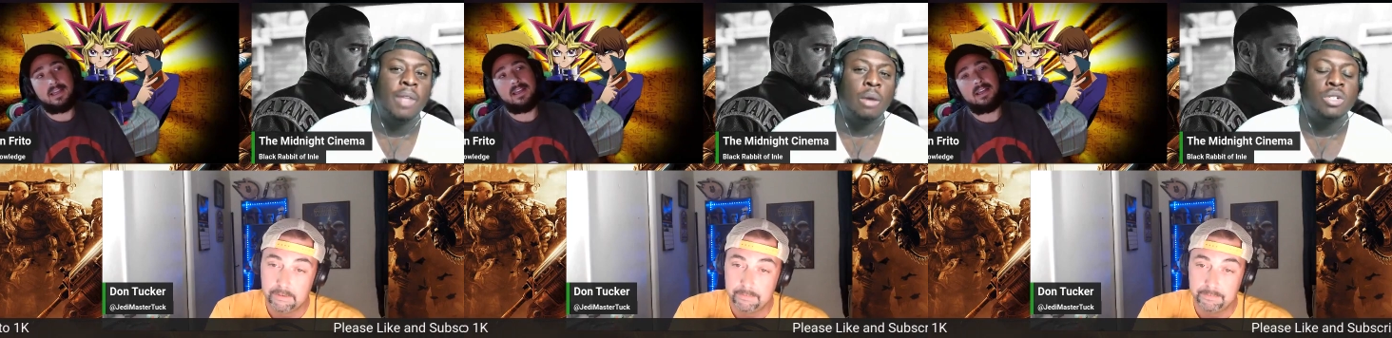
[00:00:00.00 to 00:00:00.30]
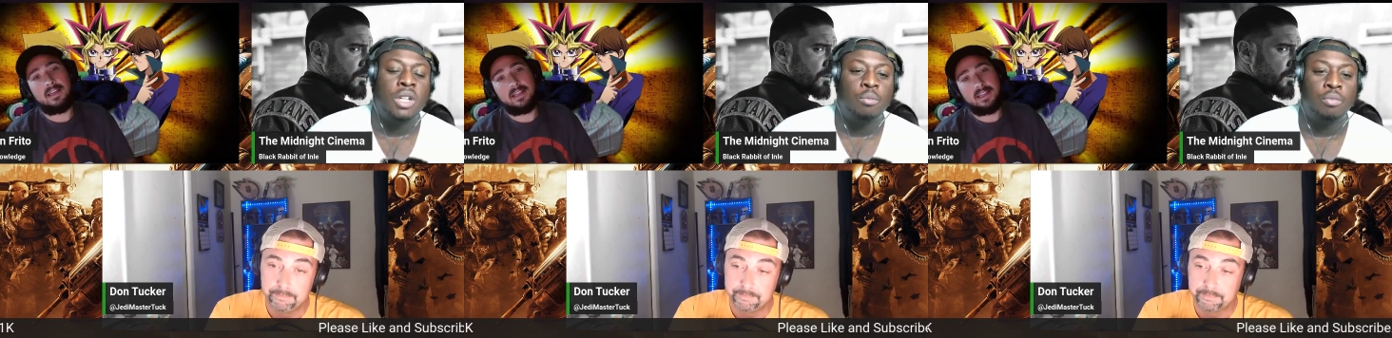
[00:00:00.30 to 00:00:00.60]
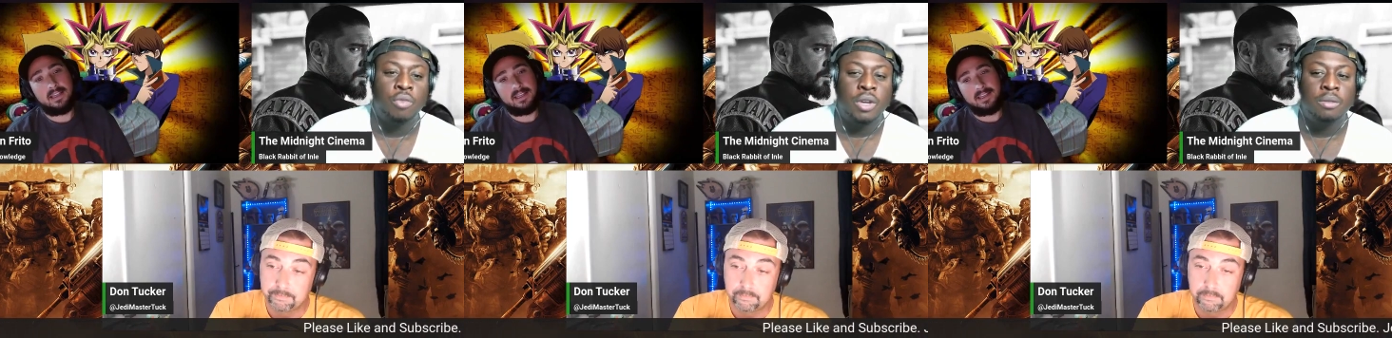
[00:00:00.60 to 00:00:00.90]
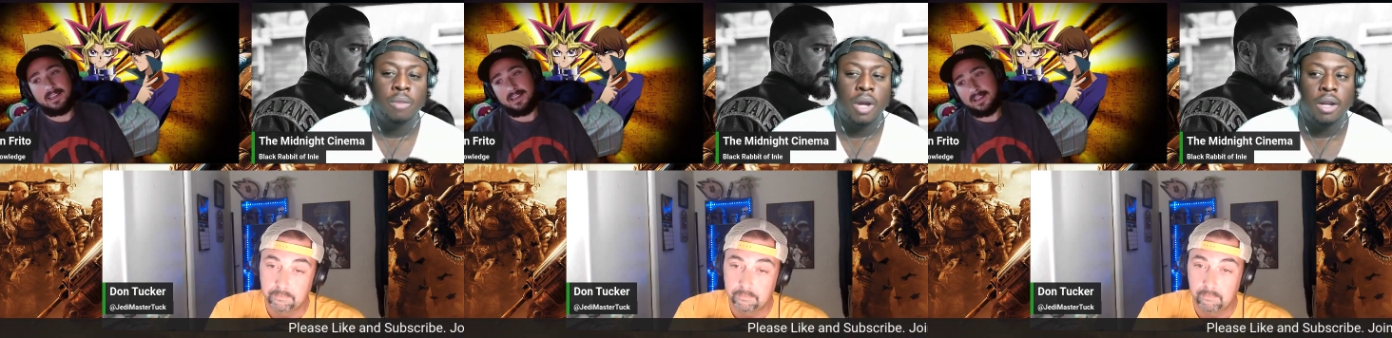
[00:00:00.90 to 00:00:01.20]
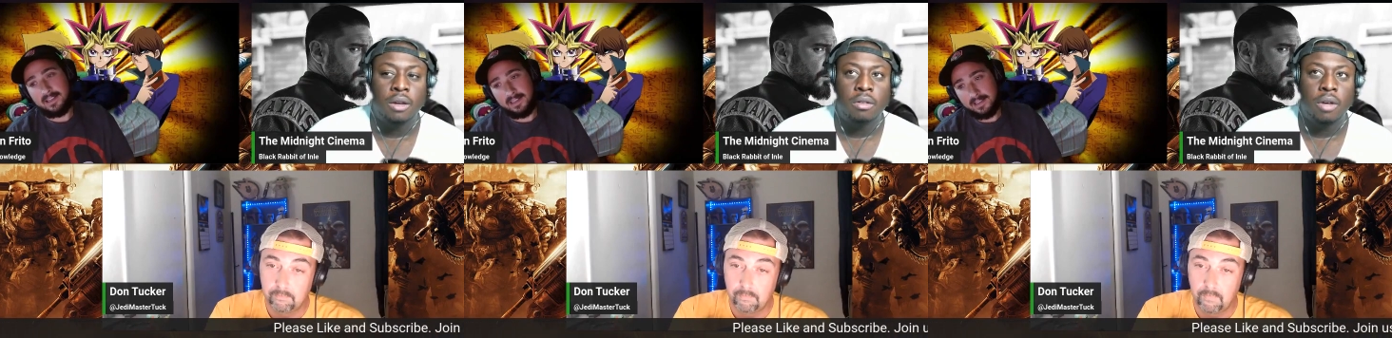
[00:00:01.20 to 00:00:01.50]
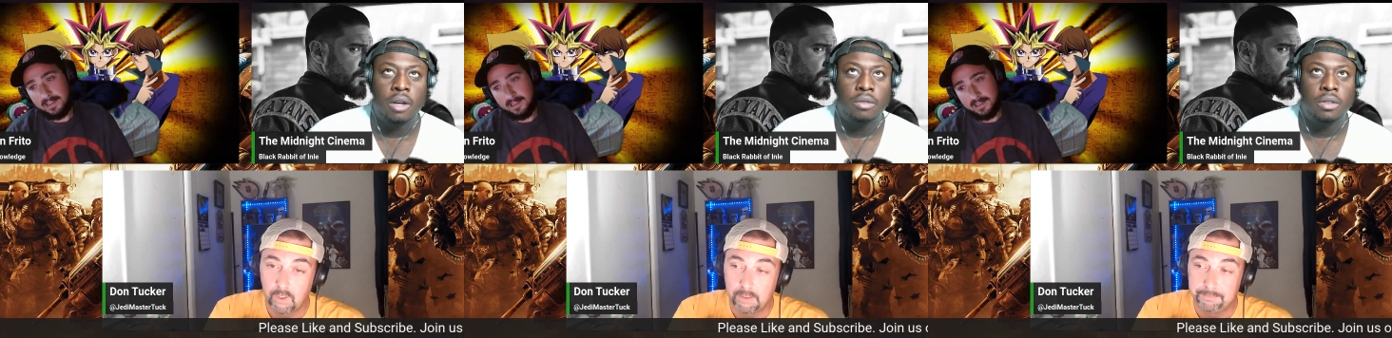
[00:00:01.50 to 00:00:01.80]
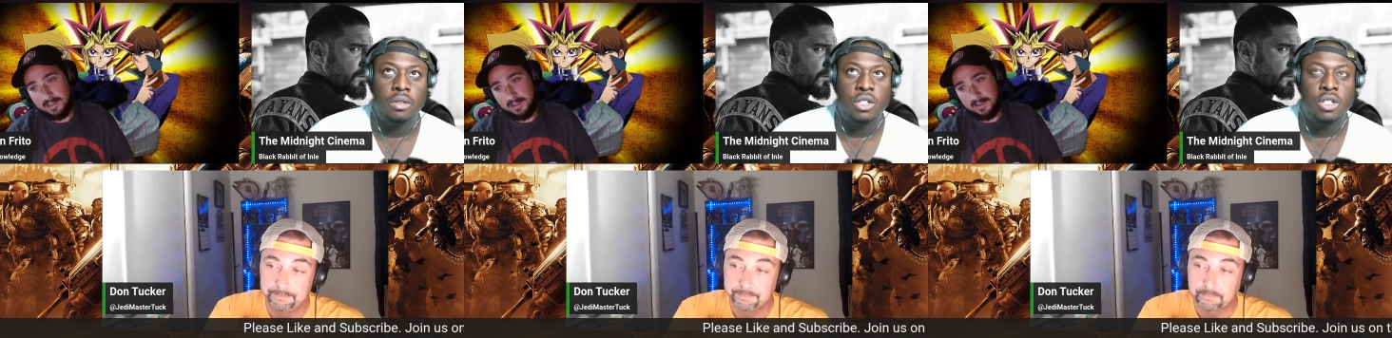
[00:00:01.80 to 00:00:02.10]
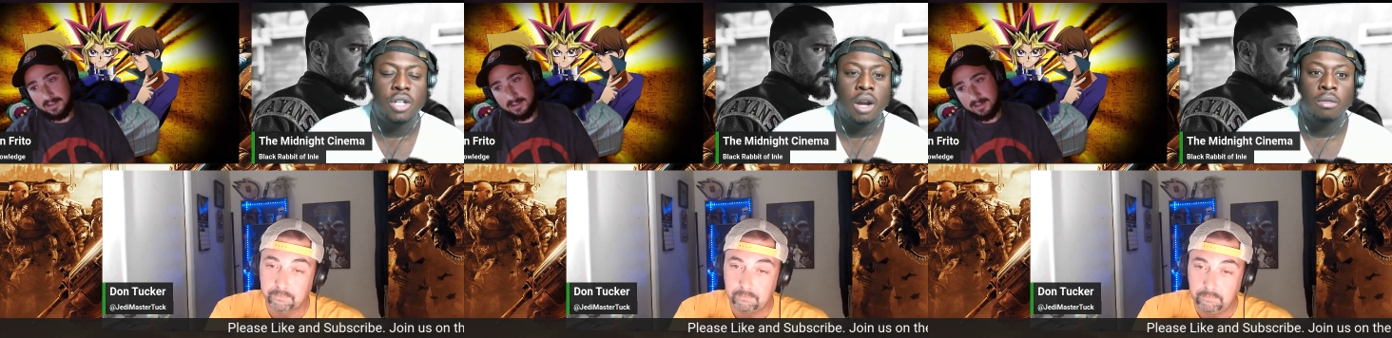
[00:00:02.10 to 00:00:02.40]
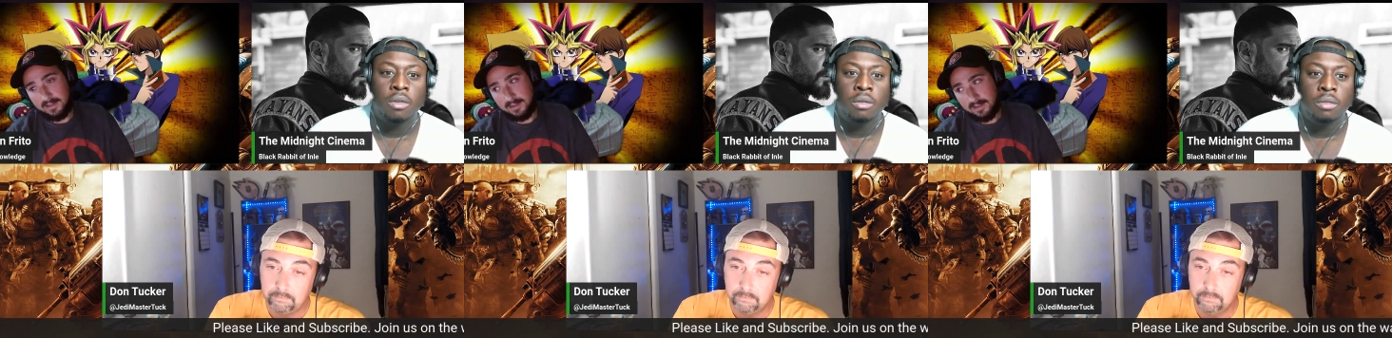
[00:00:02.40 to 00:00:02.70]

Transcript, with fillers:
Speaker 1: That was like pre Minecraft and Skyrim.